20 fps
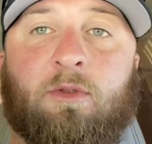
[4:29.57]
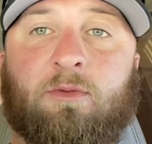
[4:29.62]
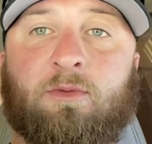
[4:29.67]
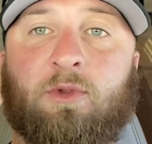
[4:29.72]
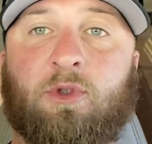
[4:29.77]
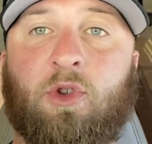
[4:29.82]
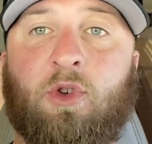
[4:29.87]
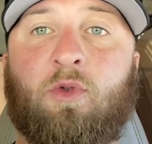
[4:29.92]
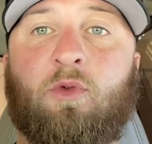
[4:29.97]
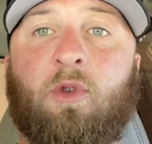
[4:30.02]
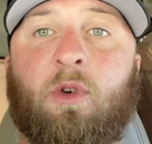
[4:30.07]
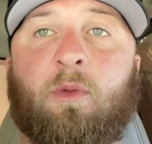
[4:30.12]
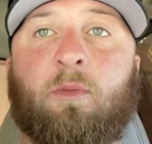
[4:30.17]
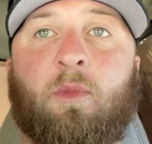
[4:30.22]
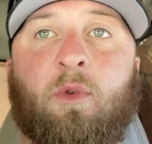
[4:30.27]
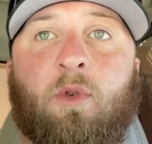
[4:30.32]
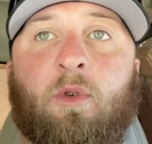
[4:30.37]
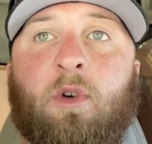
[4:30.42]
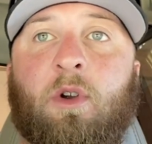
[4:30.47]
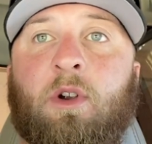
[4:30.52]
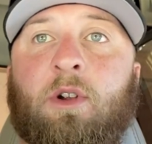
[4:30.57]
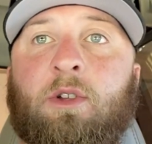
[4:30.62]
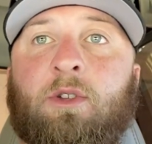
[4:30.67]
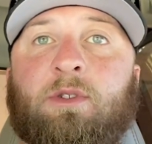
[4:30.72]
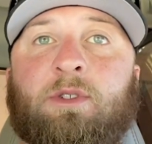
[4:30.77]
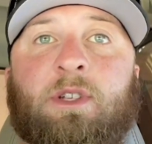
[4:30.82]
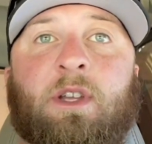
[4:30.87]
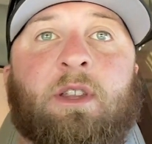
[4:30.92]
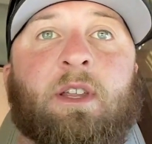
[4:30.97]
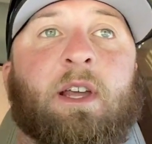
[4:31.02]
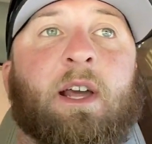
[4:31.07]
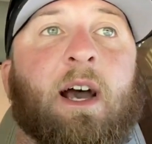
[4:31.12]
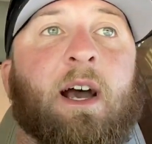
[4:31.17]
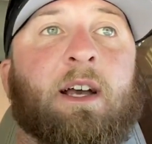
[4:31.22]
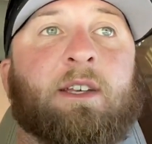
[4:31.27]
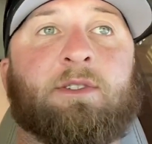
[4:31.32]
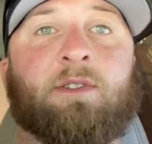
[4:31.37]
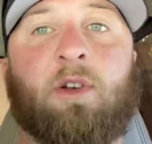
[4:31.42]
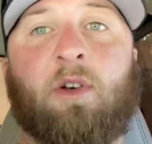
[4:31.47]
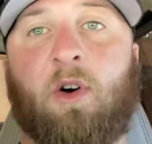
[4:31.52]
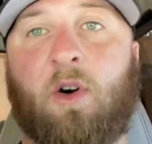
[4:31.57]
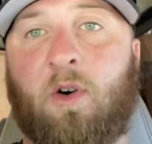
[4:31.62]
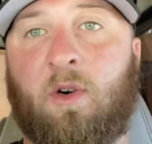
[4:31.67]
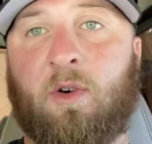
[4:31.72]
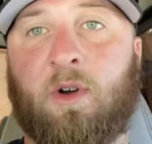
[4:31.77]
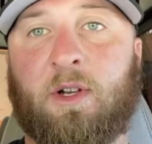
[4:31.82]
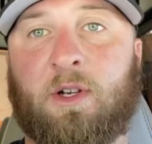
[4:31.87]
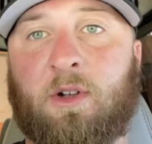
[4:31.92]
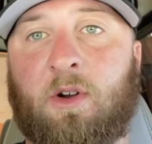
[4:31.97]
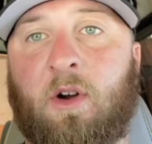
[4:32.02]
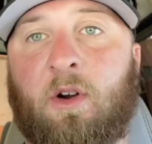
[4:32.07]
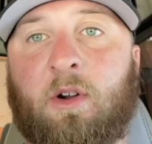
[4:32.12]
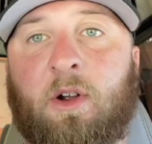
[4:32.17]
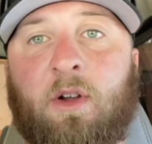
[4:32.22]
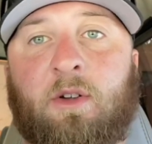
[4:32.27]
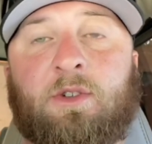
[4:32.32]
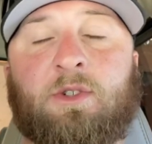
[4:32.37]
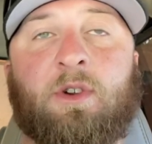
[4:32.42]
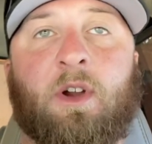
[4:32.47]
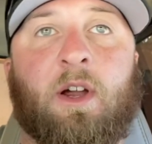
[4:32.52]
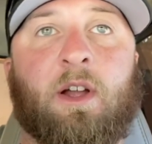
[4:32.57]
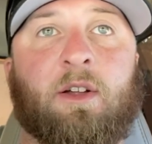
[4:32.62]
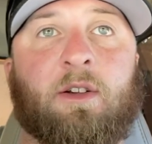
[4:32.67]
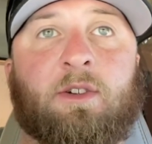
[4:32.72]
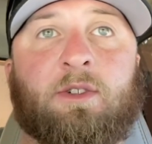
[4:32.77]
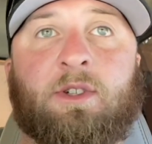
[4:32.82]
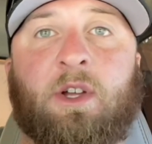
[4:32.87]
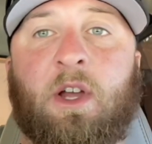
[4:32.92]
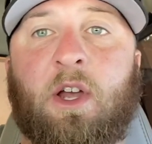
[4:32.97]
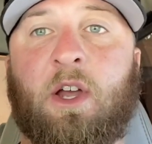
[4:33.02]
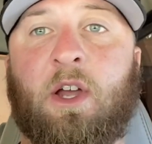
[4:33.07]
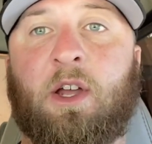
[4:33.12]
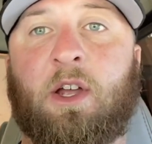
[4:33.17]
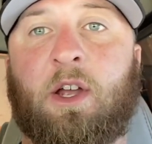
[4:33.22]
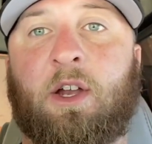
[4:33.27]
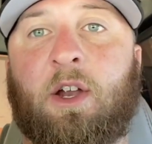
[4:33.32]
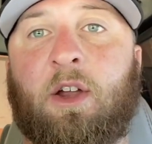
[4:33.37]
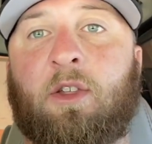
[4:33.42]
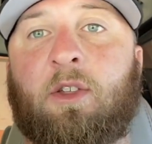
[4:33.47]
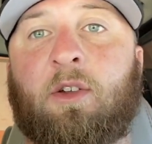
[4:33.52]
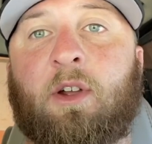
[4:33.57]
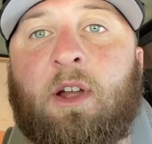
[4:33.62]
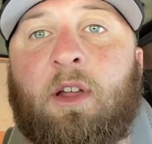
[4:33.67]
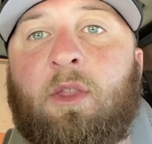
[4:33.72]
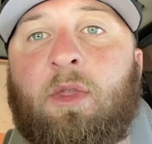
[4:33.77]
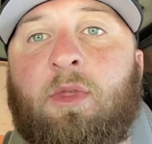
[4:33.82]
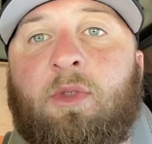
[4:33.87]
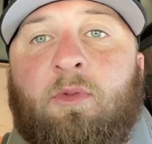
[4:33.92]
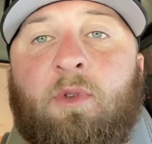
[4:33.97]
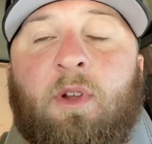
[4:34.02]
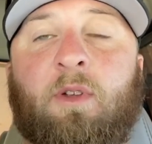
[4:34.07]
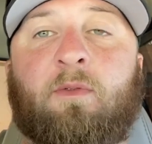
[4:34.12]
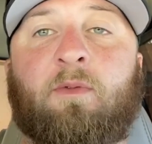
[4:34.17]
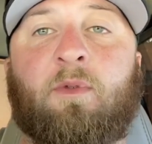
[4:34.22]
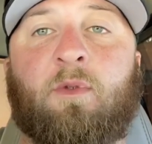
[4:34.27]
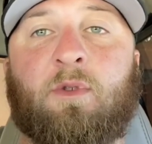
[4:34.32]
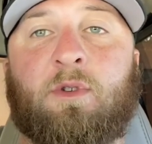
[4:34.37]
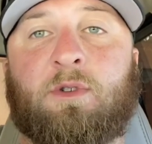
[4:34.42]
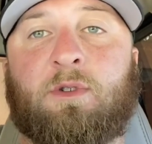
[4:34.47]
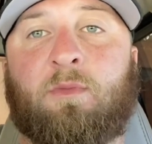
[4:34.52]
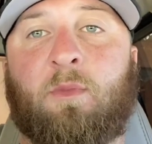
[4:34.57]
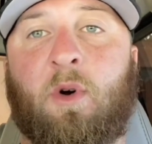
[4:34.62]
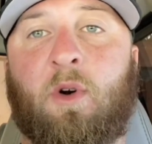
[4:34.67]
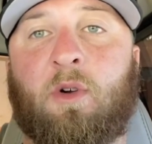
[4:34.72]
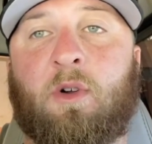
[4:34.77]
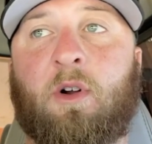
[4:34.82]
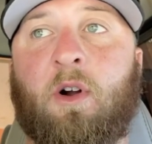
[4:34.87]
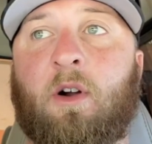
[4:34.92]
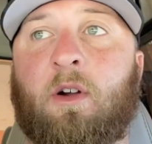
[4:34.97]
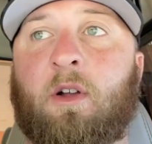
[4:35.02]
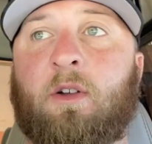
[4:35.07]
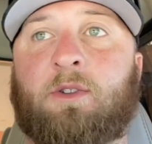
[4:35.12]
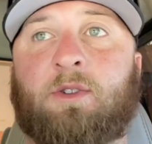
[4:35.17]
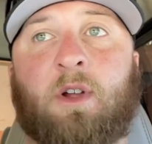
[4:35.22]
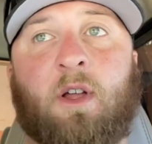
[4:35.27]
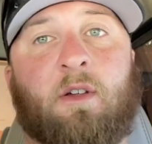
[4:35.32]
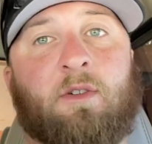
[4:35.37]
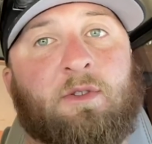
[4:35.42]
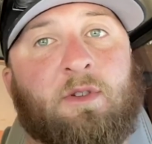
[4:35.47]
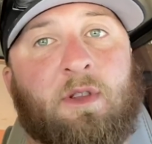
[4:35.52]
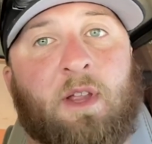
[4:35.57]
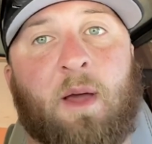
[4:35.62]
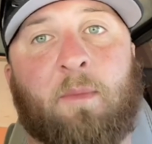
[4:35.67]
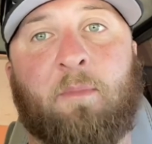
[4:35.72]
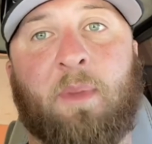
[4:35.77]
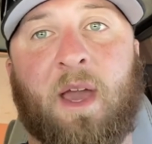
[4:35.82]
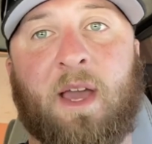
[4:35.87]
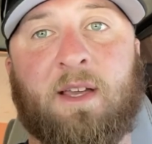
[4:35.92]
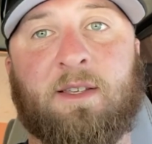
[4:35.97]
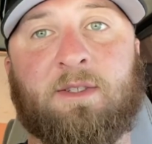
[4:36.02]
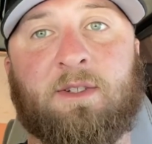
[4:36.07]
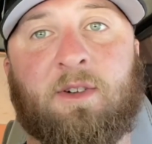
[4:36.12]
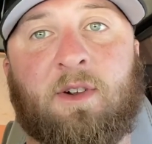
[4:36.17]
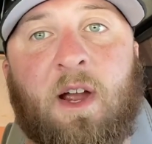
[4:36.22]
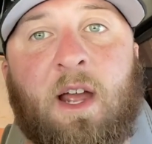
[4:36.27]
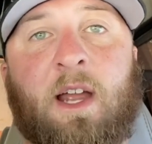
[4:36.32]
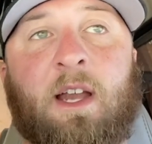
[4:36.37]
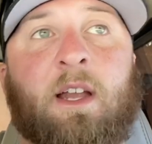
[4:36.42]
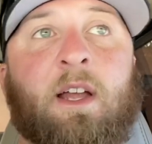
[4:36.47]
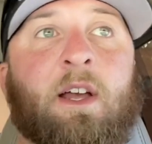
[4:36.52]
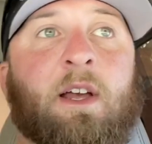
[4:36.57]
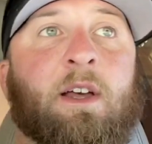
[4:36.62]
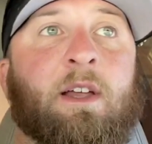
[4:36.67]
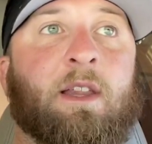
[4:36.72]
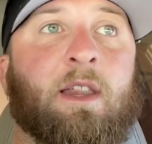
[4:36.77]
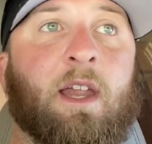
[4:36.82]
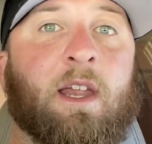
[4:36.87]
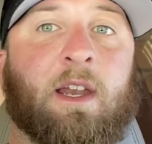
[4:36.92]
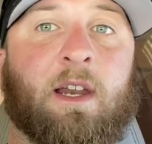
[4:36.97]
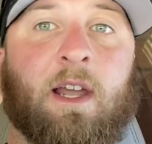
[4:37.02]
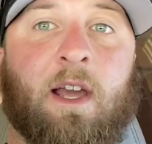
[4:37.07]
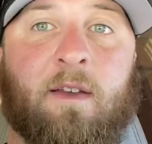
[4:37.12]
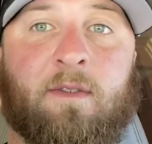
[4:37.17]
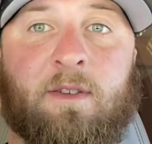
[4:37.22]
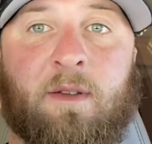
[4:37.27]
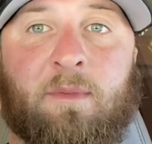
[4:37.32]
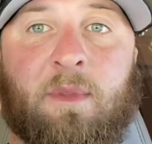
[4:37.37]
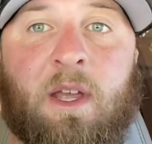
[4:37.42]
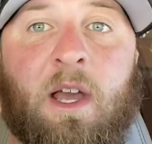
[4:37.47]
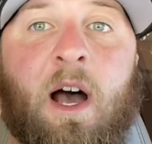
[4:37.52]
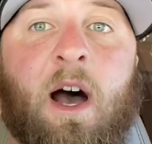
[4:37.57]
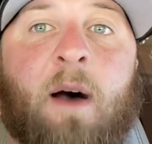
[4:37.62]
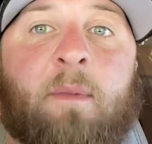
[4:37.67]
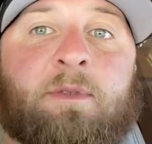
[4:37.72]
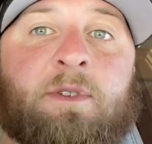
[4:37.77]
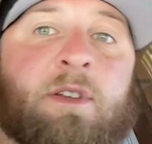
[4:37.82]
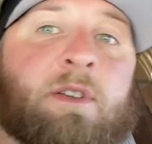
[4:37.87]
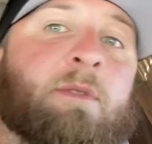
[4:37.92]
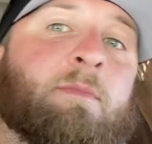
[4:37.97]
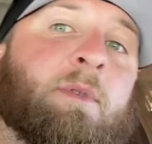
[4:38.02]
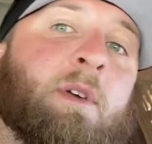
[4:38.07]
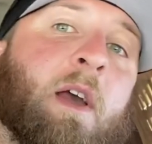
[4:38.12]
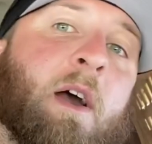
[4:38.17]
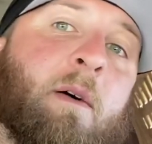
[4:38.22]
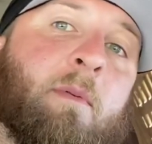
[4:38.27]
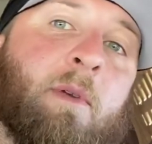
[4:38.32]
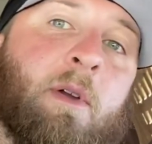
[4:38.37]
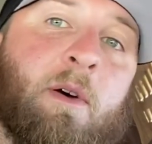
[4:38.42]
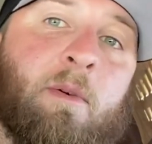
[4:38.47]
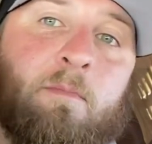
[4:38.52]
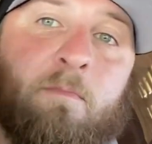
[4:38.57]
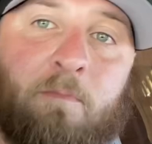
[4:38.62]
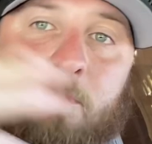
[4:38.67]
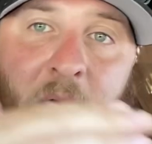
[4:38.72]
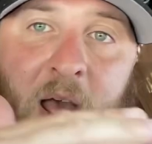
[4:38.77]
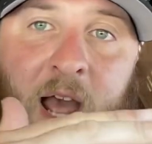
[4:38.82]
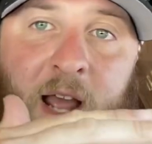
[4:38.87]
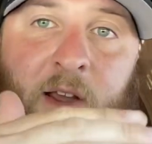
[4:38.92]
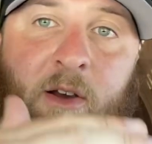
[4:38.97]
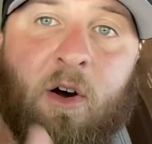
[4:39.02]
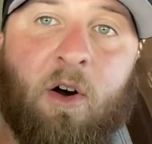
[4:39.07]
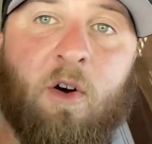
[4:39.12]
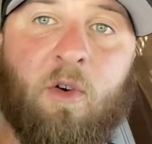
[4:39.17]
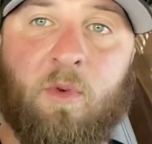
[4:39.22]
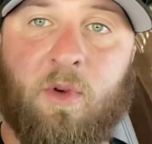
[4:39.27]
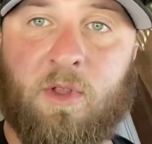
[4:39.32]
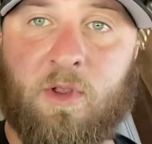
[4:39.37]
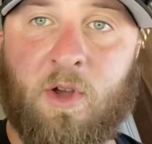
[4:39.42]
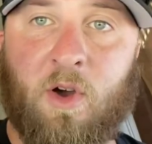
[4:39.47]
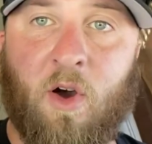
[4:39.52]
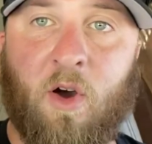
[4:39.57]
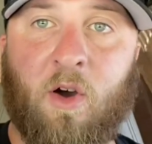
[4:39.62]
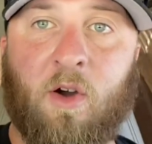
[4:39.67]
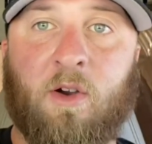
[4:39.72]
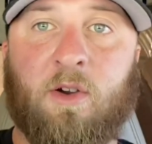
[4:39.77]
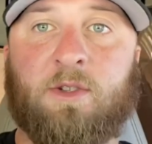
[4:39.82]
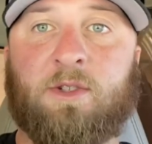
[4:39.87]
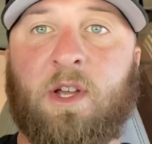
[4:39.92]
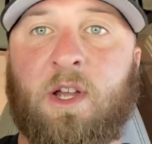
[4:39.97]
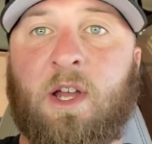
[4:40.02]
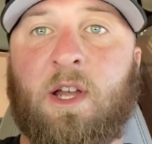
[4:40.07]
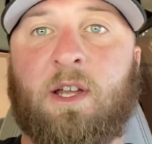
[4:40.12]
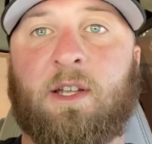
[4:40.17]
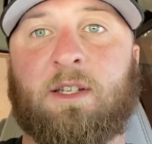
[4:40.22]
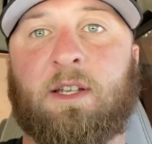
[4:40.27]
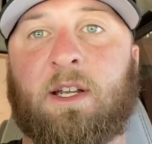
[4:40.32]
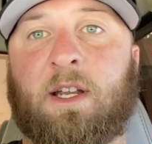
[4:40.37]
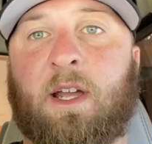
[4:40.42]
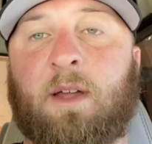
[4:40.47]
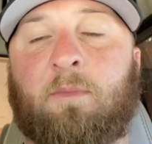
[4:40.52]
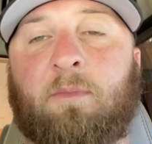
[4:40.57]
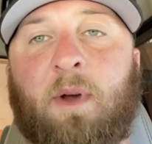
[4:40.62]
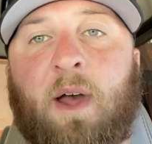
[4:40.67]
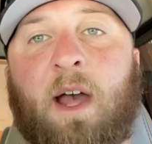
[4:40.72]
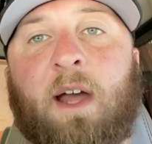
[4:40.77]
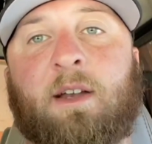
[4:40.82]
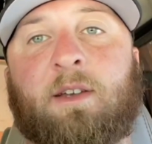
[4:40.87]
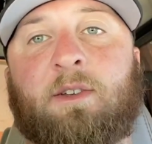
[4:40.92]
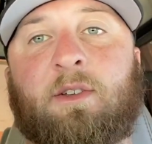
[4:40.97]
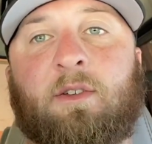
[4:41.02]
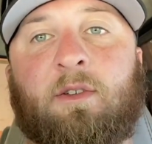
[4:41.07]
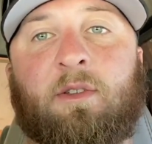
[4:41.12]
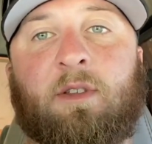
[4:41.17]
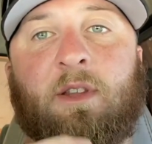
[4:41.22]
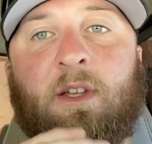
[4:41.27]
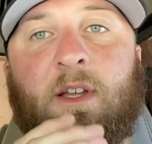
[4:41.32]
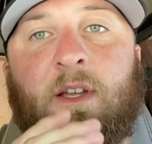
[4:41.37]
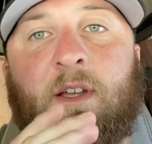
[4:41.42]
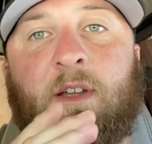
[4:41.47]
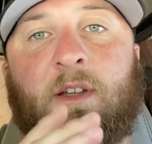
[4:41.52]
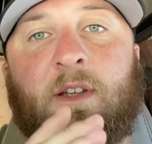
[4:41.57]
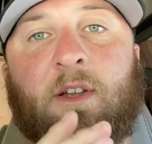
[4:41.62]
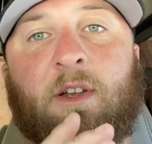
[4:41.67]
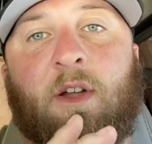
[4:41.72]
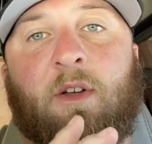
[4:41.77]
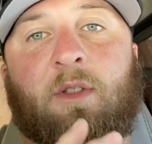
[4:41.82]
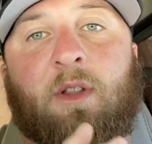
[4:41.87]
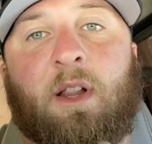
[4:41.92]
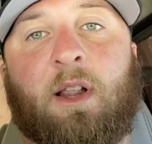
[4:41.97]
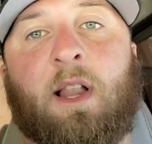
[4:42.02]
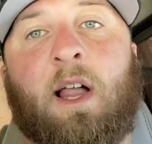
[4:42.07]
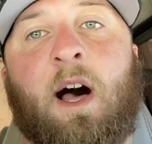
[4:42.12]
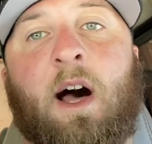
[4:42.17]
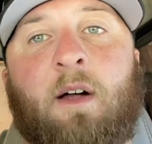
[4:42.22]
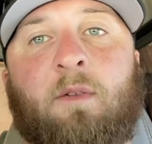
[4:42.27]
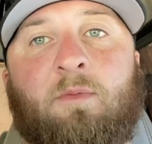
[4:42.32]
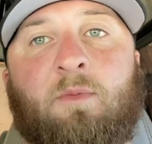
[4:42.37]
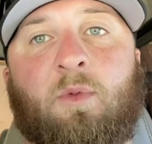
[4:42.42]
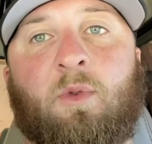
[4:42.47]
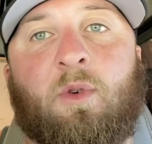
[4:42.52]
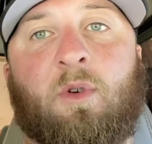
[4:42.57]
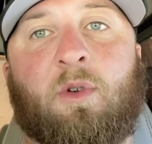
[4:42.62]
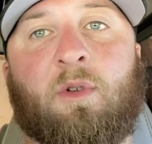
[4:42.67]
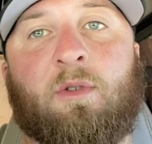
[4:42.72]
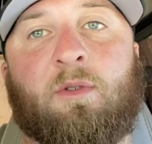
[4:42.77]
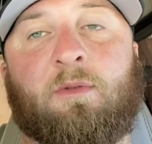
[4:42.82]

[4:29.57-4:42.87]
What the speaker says: two or more. You see the guys hauling cargo trailers, they're getting the 3 and 4 small cargo trailers on. That pays great. Then gives them the option to be able to backhaul with cars to get back to the the lot or